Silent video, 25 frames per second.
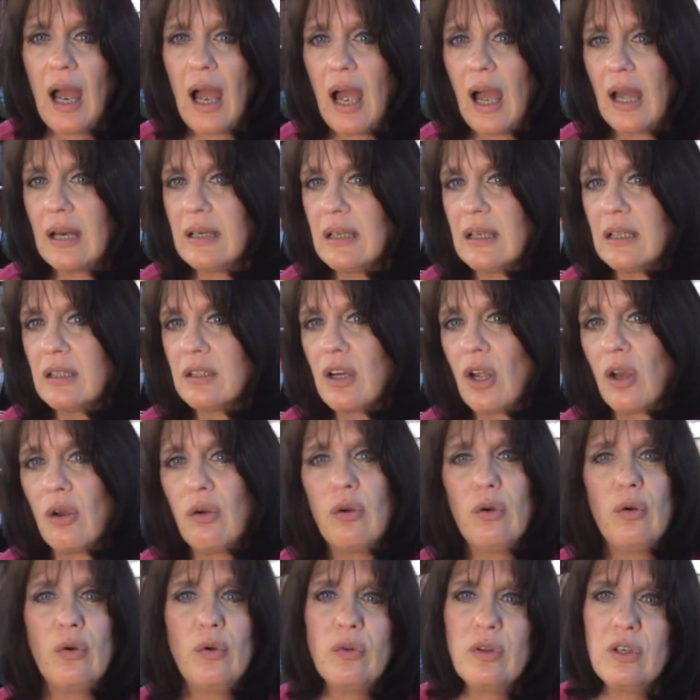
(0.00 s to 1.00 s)
I didn't
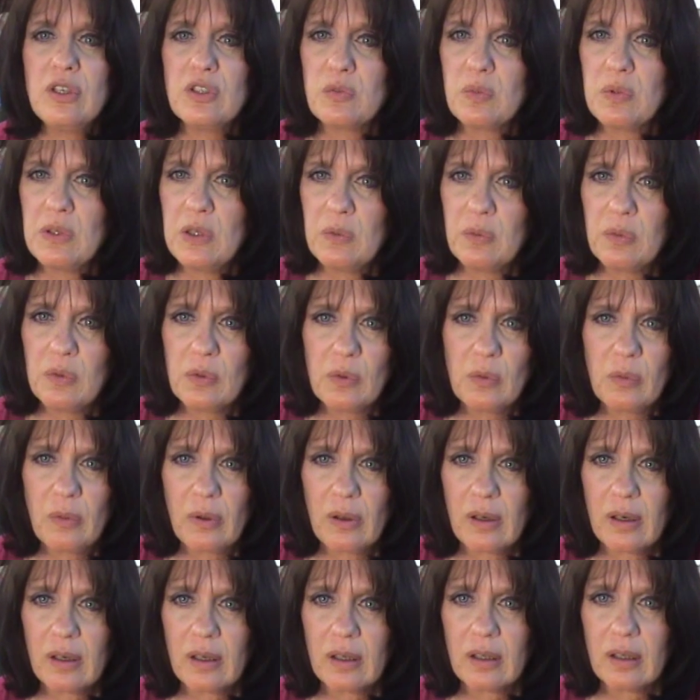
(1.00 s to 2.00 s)
know who these people
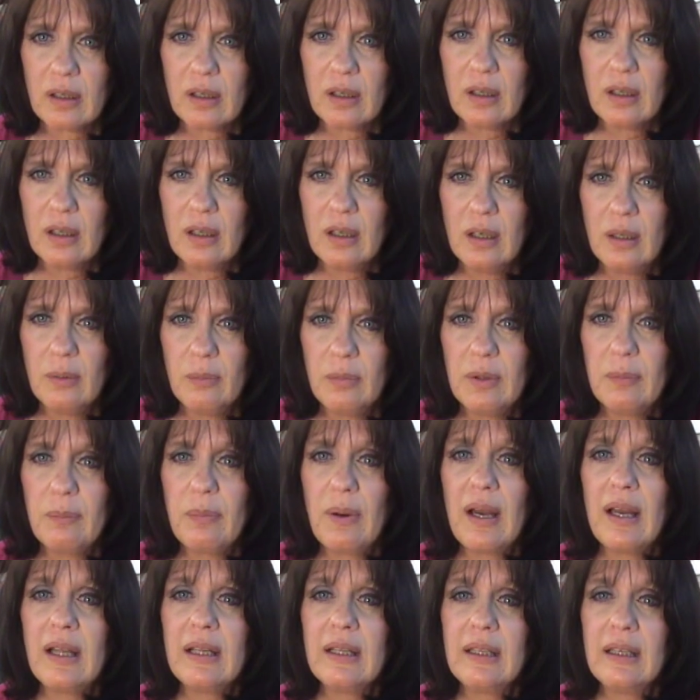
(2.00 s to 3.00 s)
were,
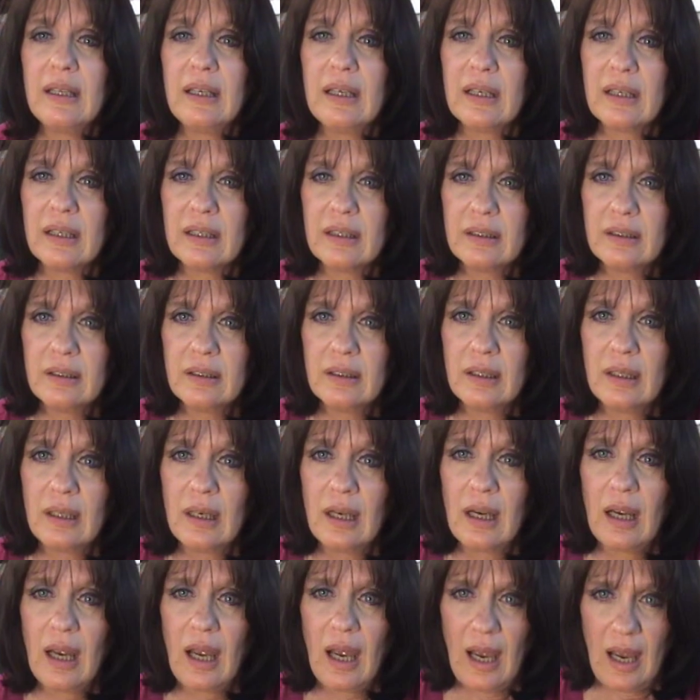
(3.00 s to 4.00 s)
but by the end,
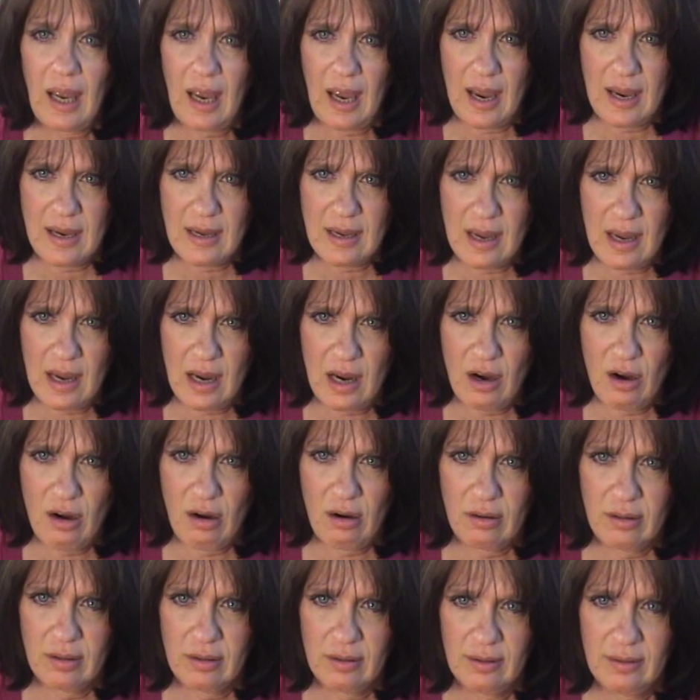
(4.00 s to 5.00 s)
I
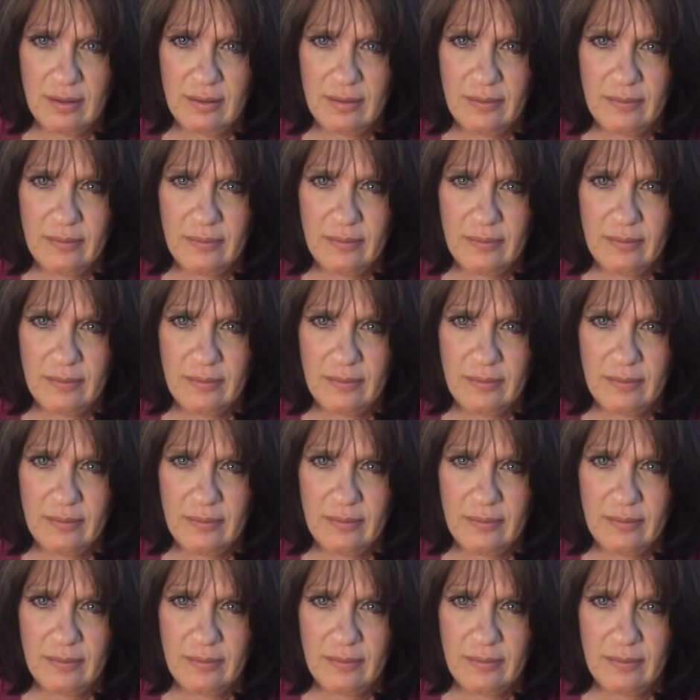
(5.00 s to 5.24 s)
cared.